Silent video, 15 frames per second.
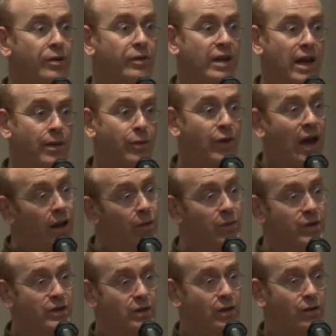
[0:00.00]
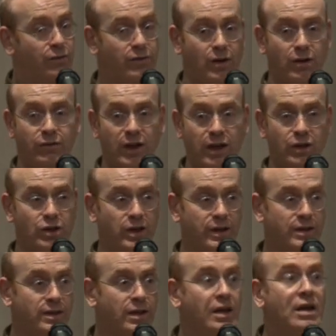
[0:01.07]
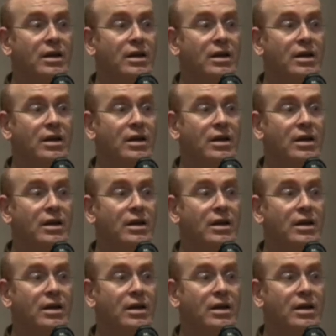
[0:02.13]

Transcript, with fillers: the nth element of, of an H list.